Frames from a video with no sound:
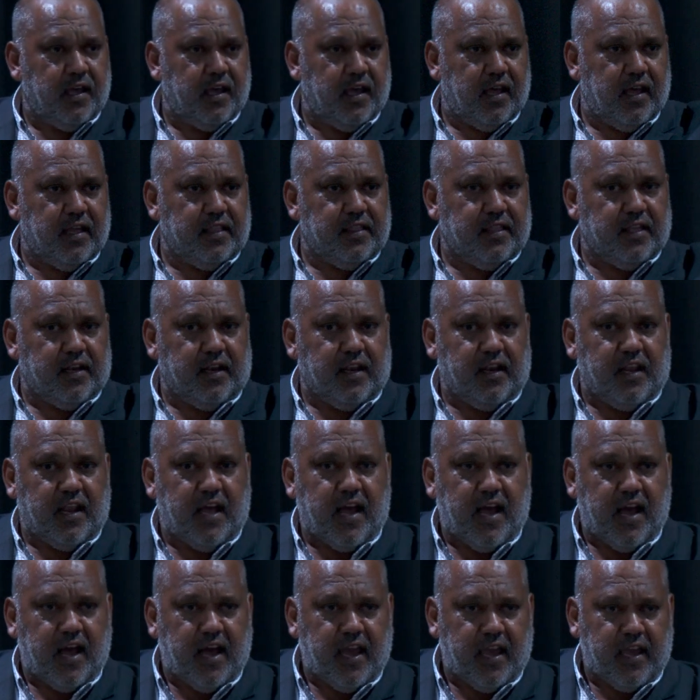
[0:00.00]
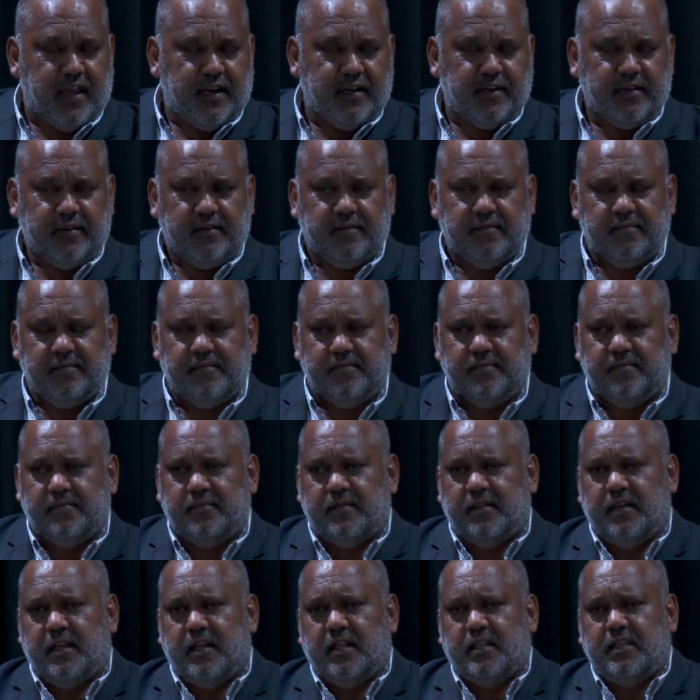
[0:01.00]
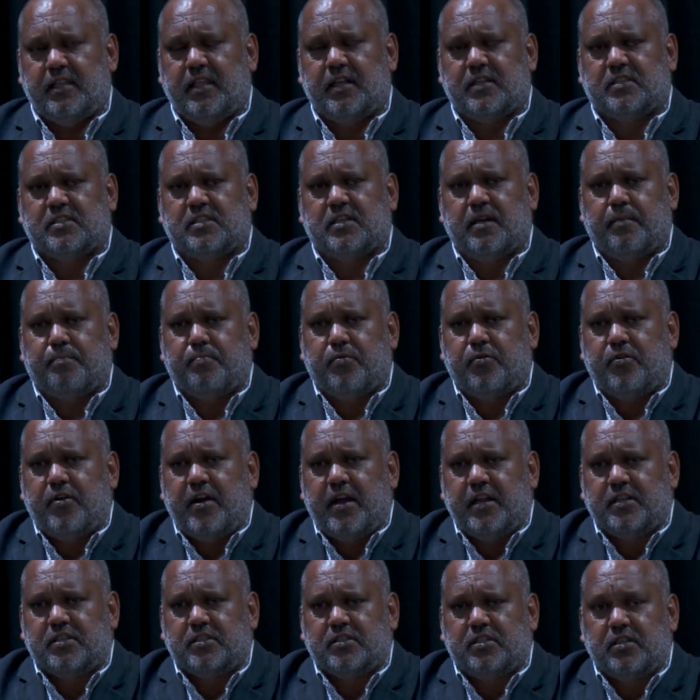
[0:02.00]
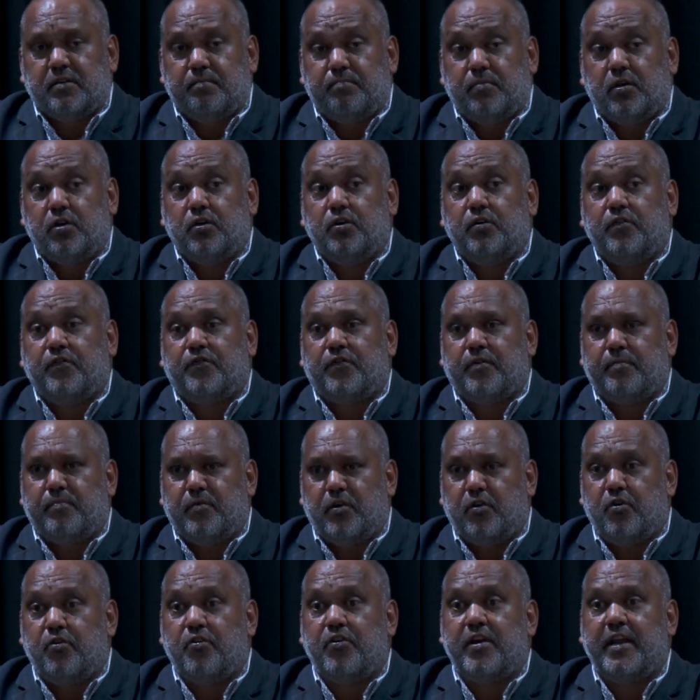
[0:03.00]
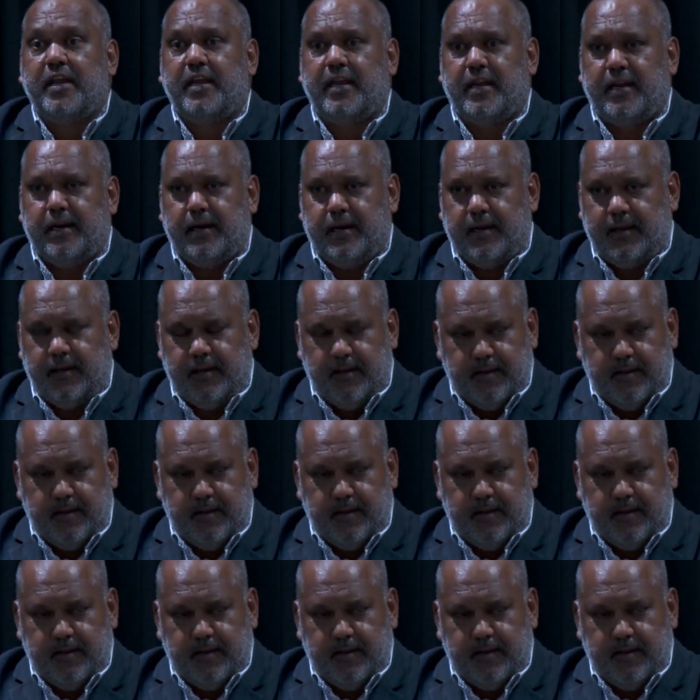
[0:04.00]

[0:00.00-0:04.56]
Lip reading: and the line that separates the blue from green.